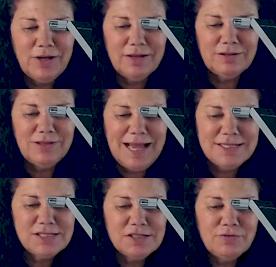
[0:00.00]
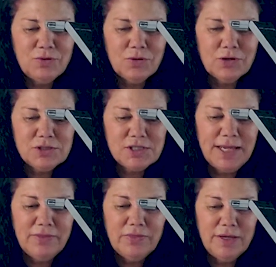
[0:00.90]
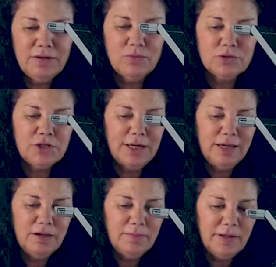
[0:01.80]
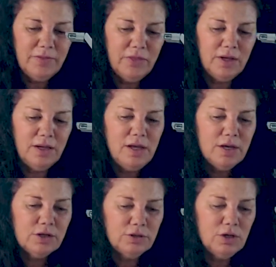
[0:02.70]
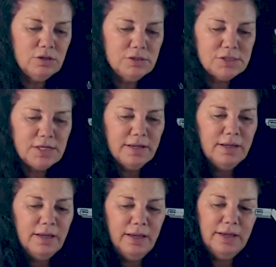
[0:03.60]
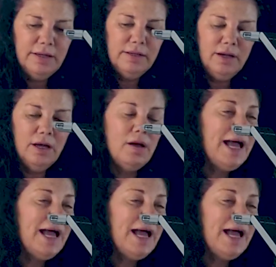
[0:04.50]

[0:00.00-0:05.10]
got glasses, of course, and then we're talking about the clothes and a